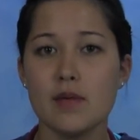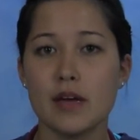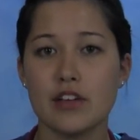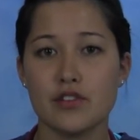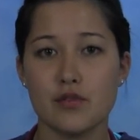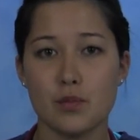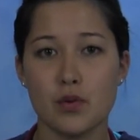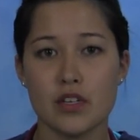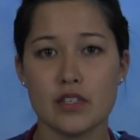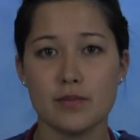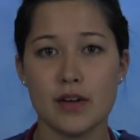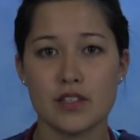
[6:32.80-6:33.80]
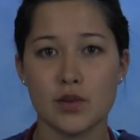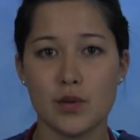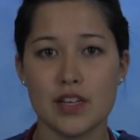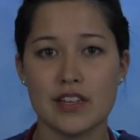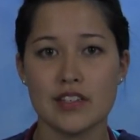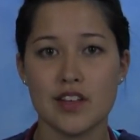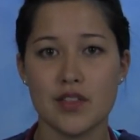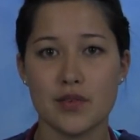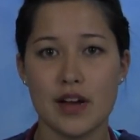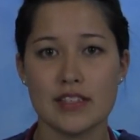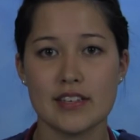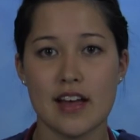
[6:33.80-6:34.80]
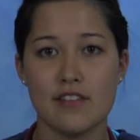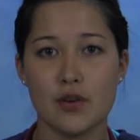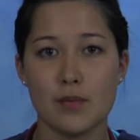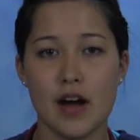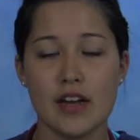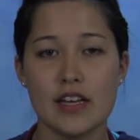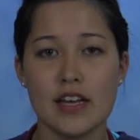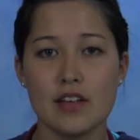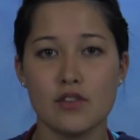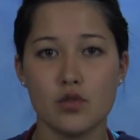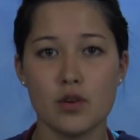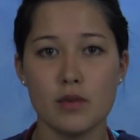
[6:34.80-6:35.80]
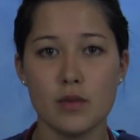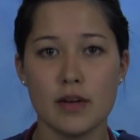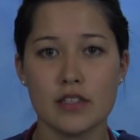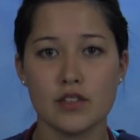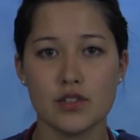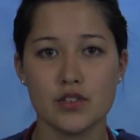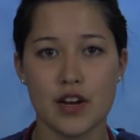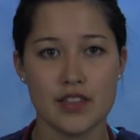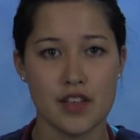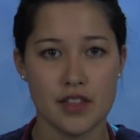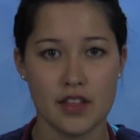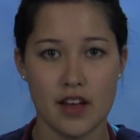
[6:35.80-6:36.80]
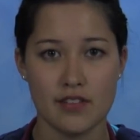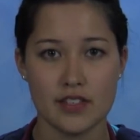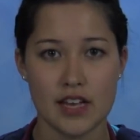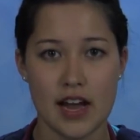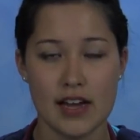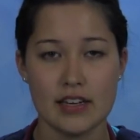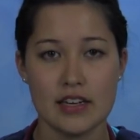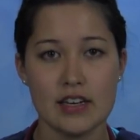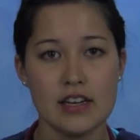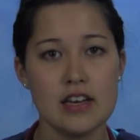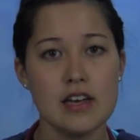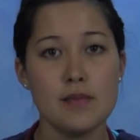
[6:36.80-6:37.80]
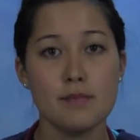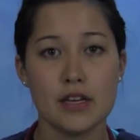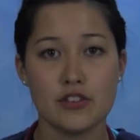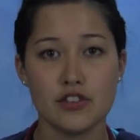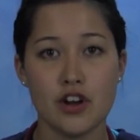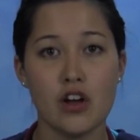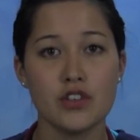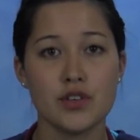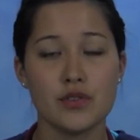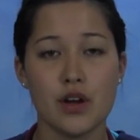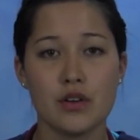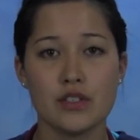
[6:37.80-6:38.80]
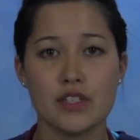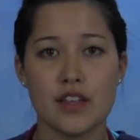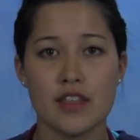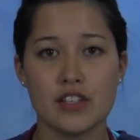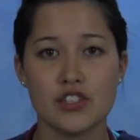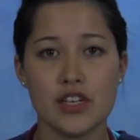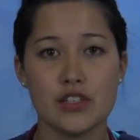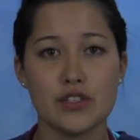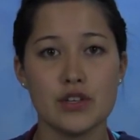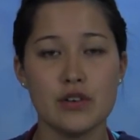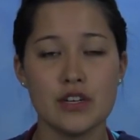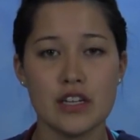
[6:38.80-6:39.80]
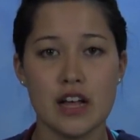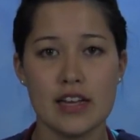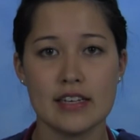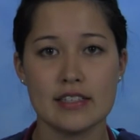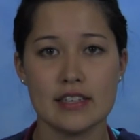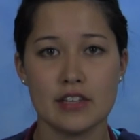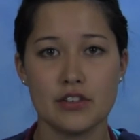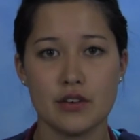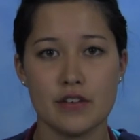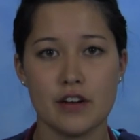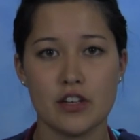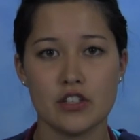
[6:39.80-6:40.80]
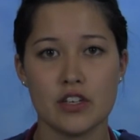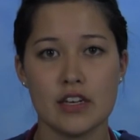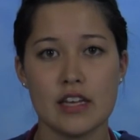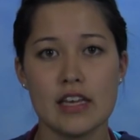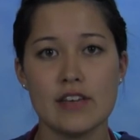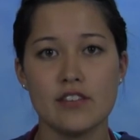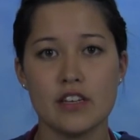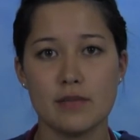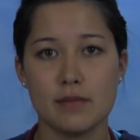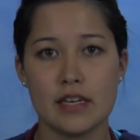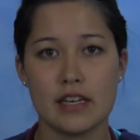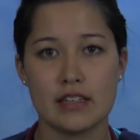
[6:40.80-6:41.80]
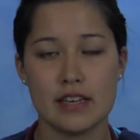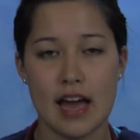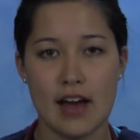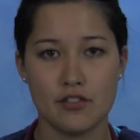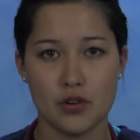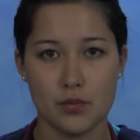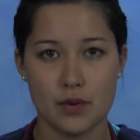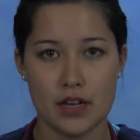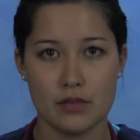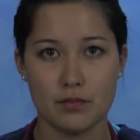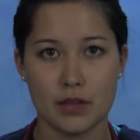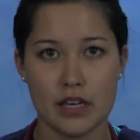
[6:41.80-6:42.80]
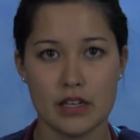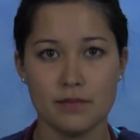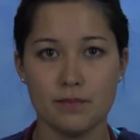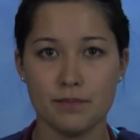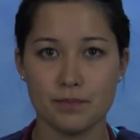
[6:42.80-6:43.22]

Patient reports muscle weakness on the right side of her body and normal muscle strength on the left side. Patient also notes that she has no decline in sensory function even immediately after brain bleed.